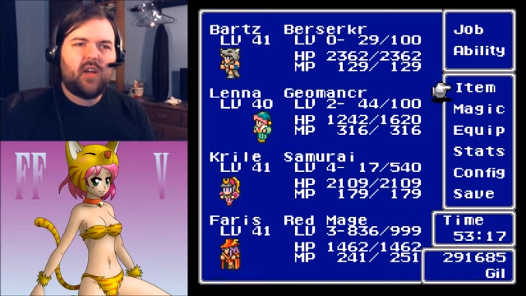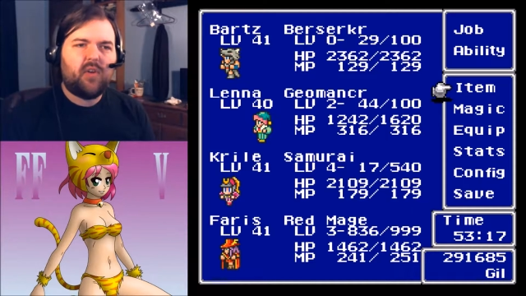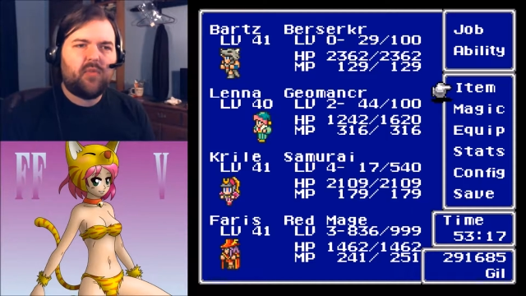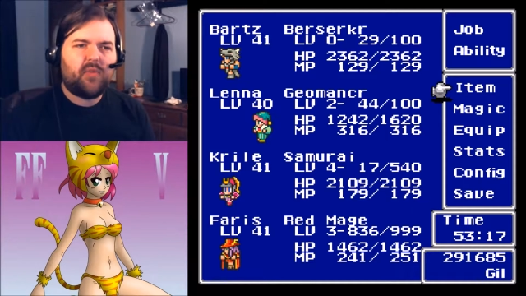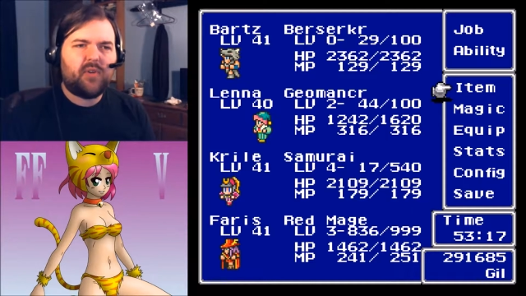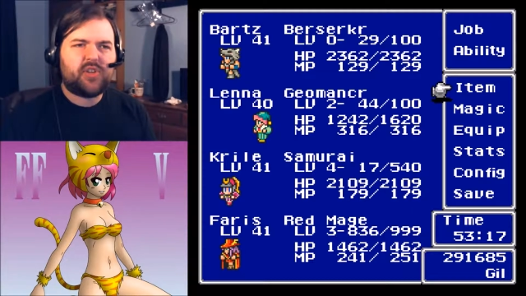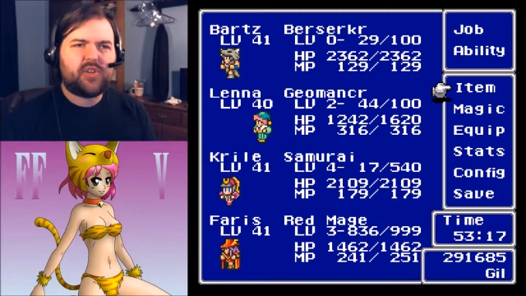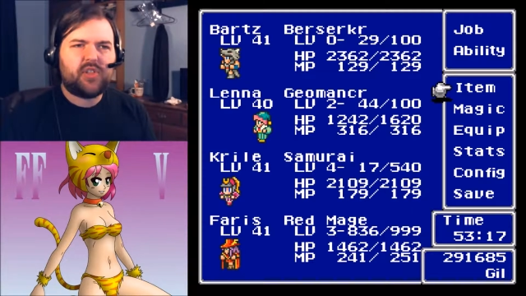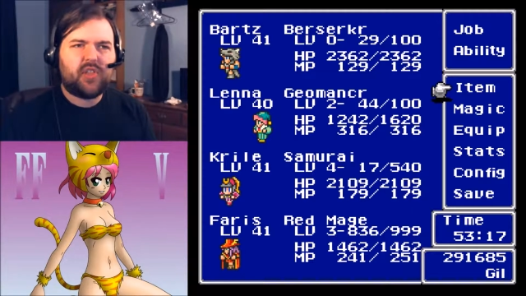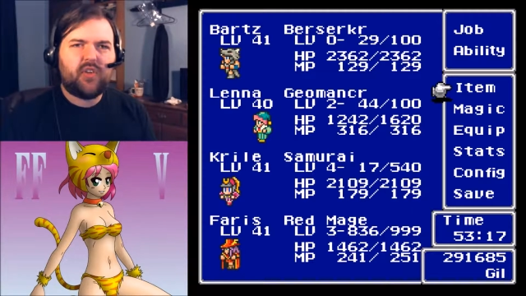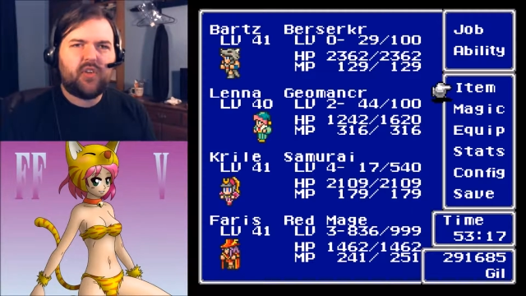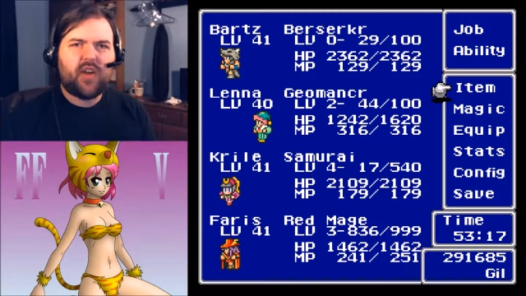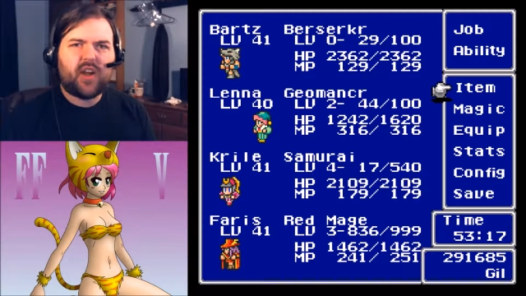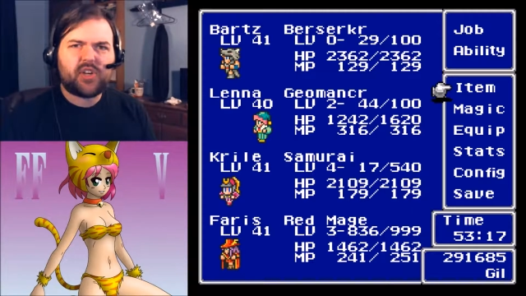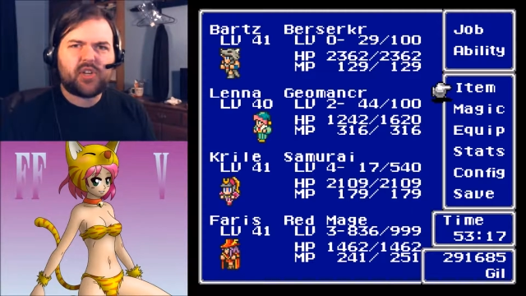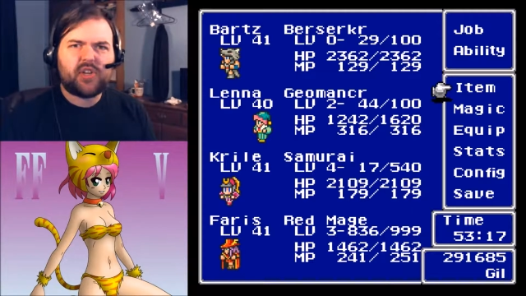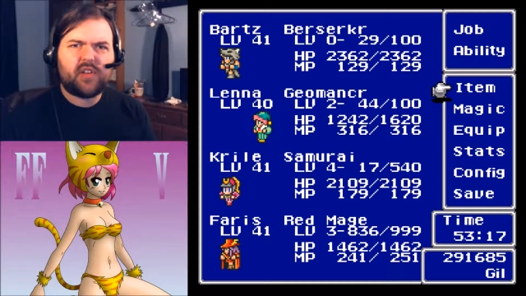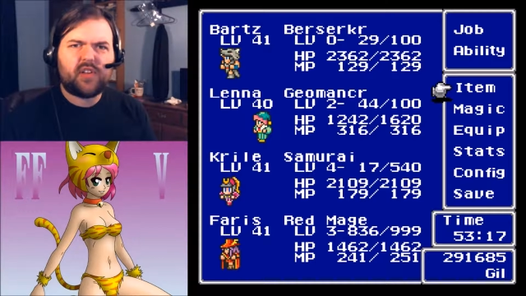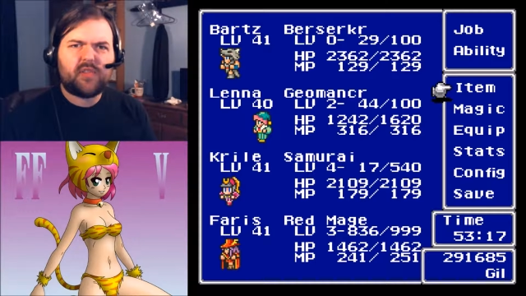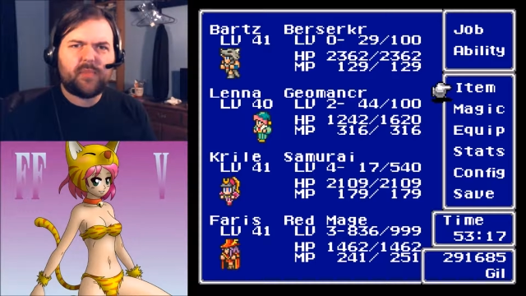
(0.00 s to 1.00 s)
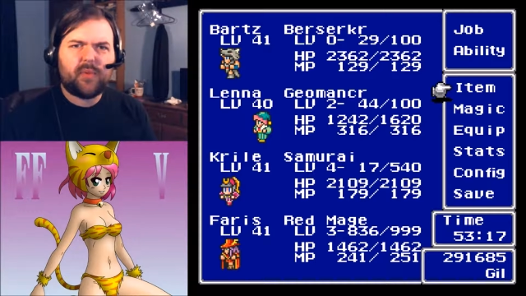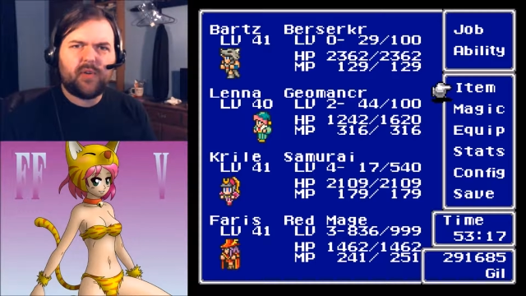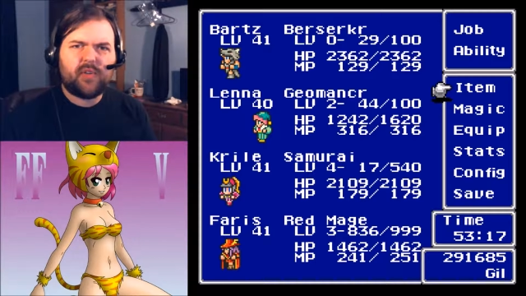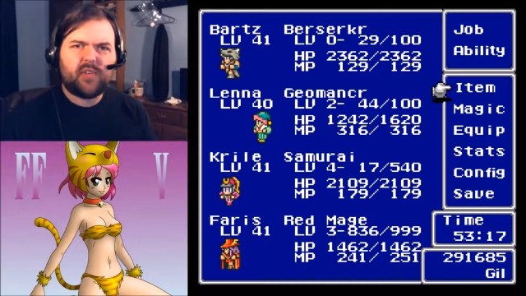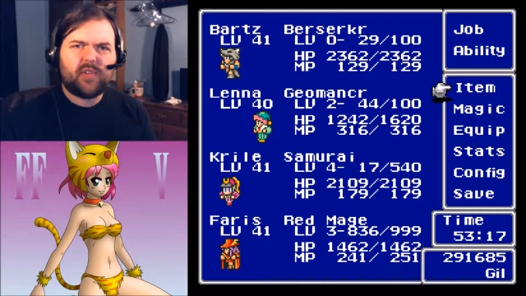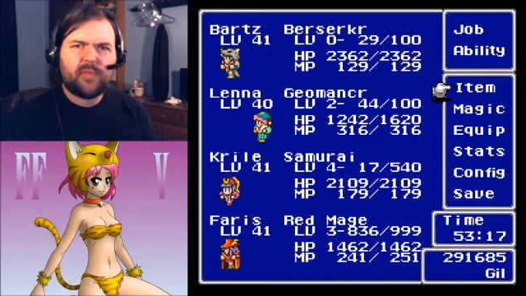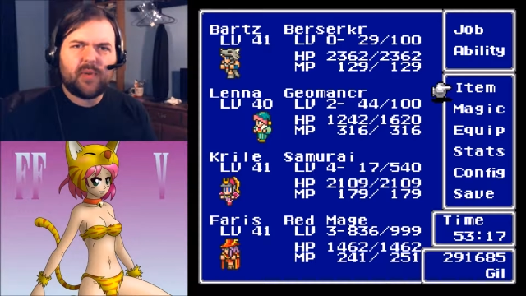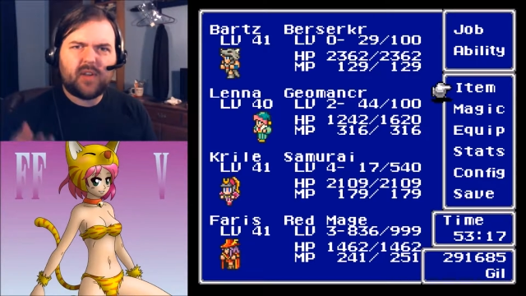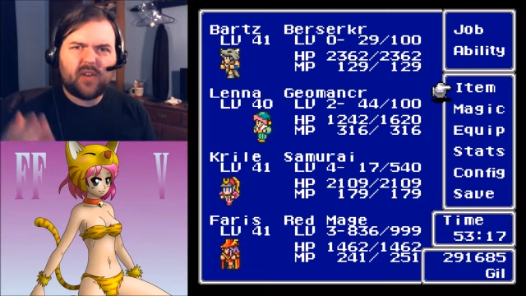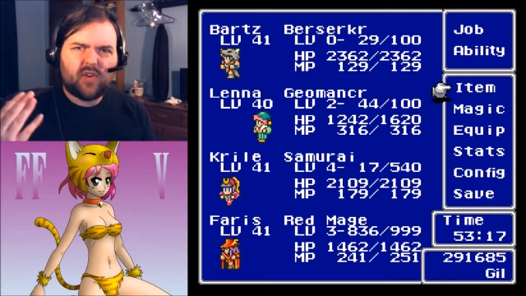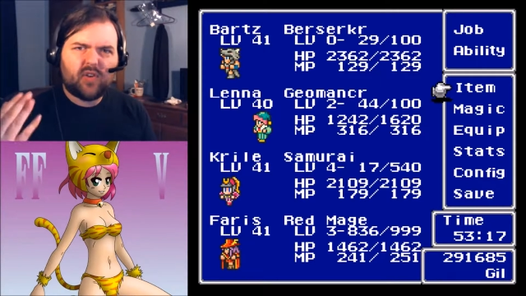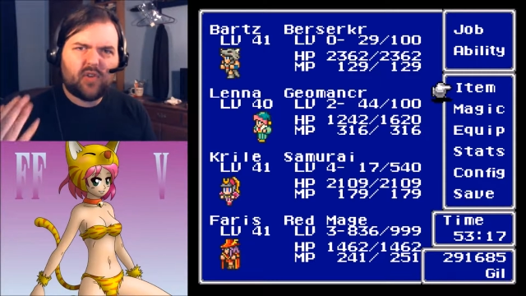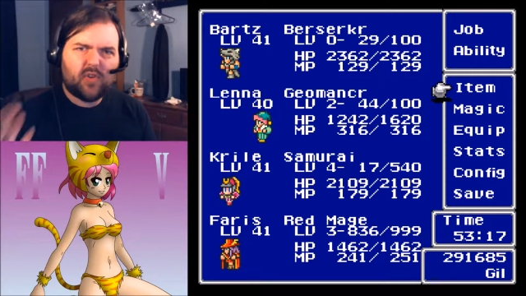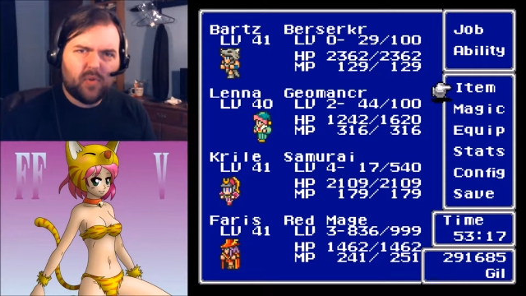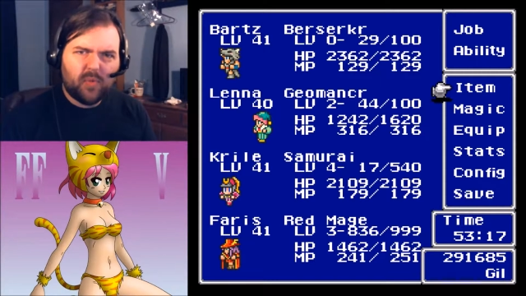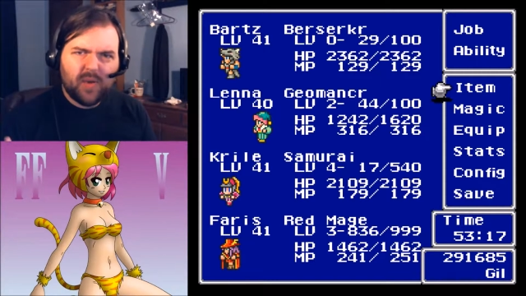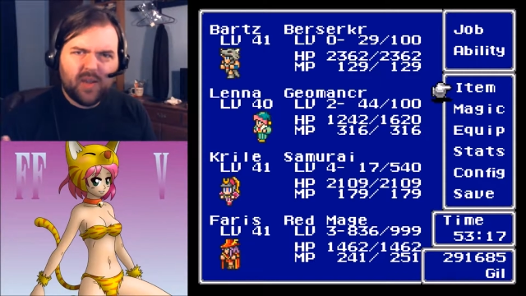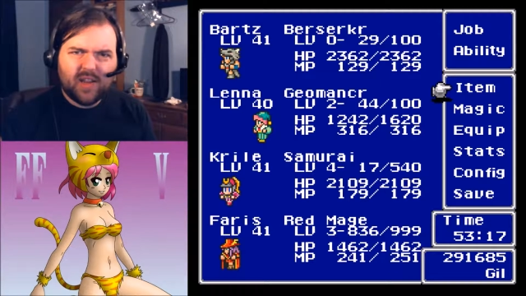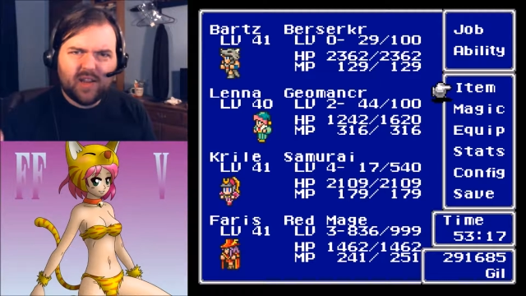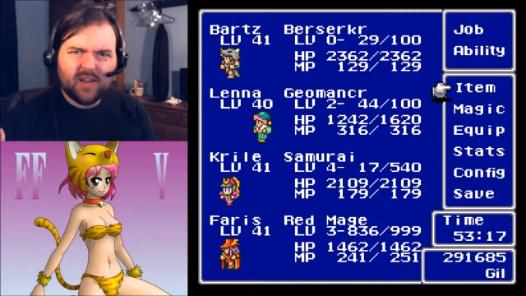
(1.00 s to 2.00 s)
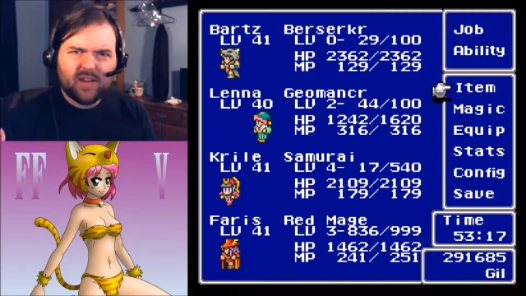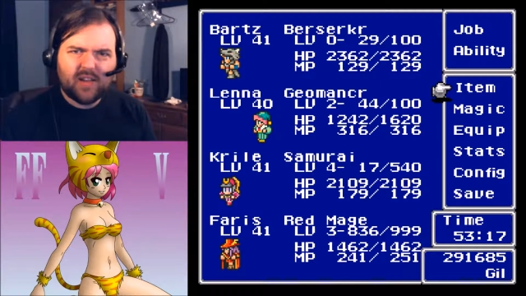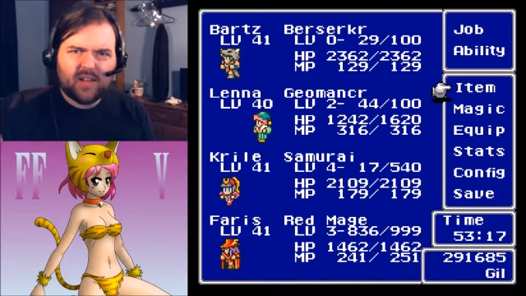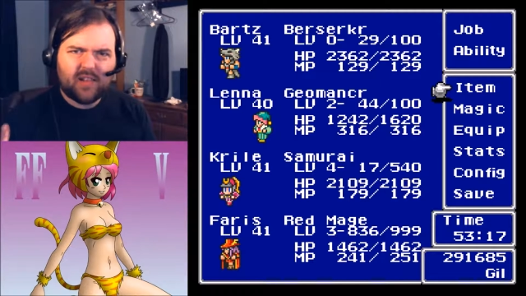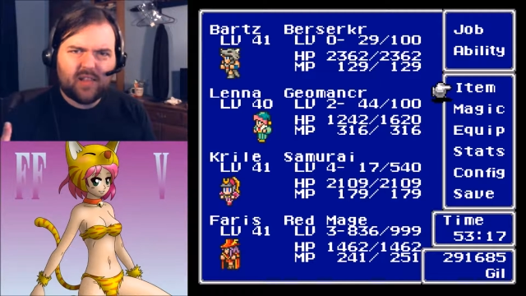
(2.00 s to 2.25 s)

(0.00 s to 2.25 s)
which they're actually supposed to be Queen